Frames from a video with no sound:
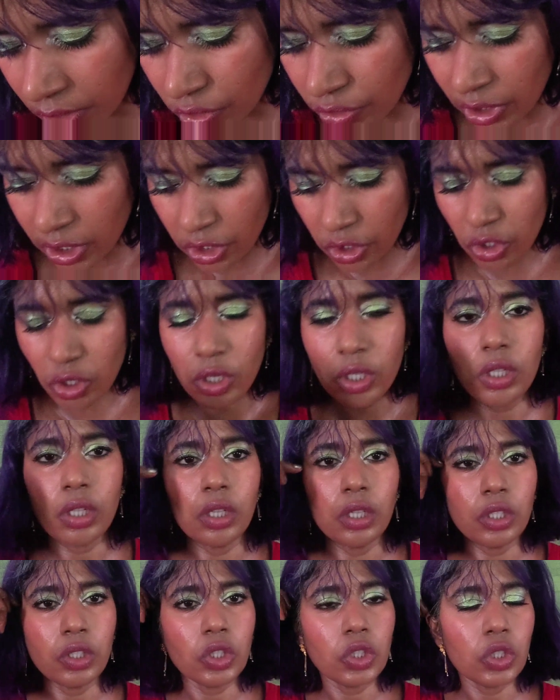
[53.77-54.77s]

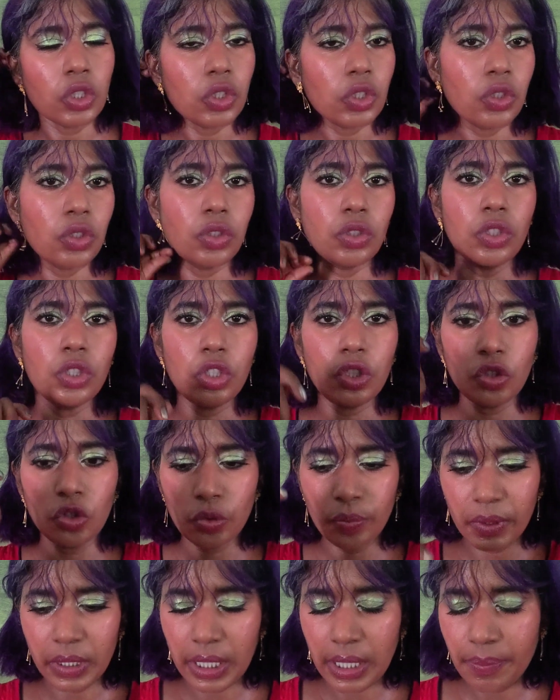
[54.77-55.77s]
traditional
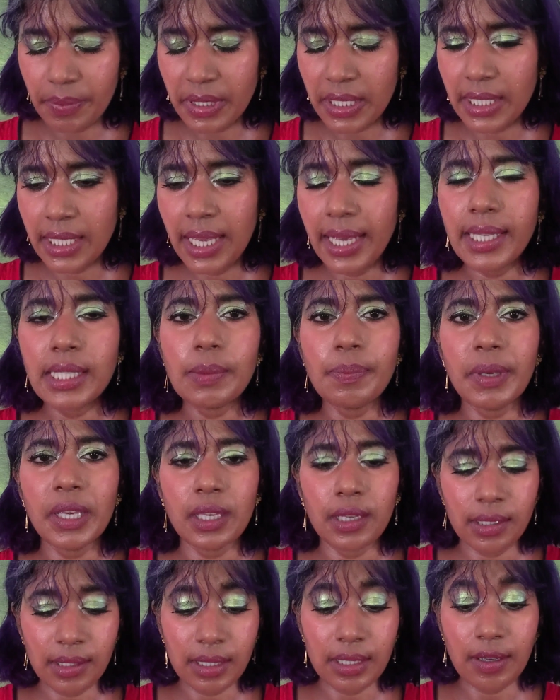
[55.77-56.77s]
tube lipsticks,
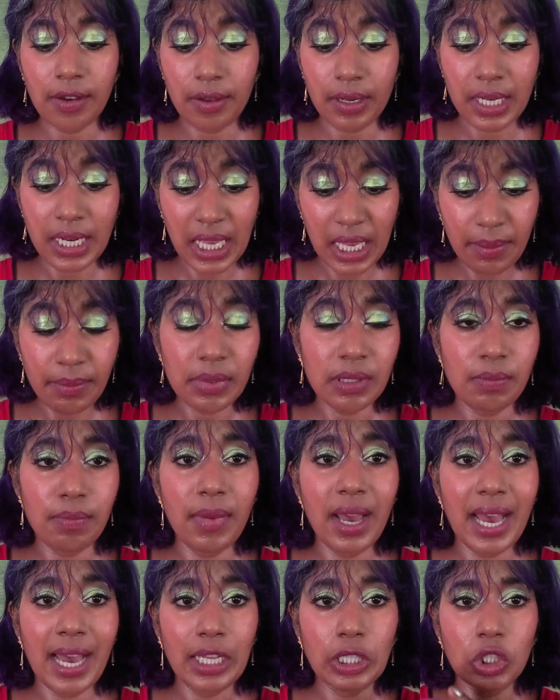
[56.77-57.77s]
because the names
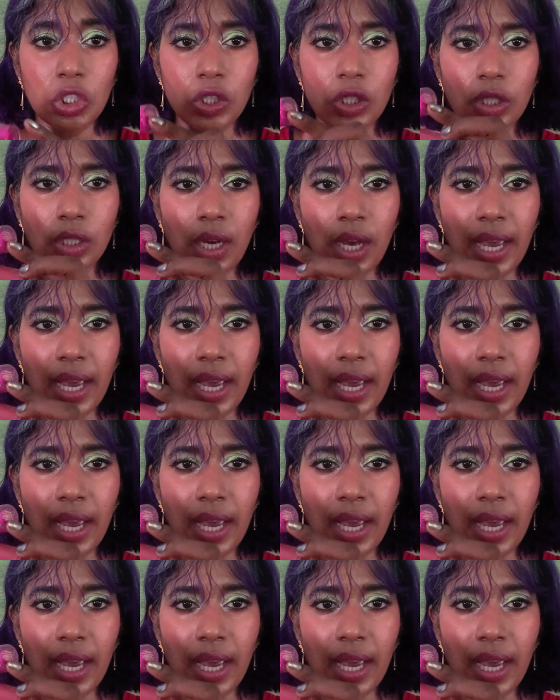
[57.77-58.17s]
match.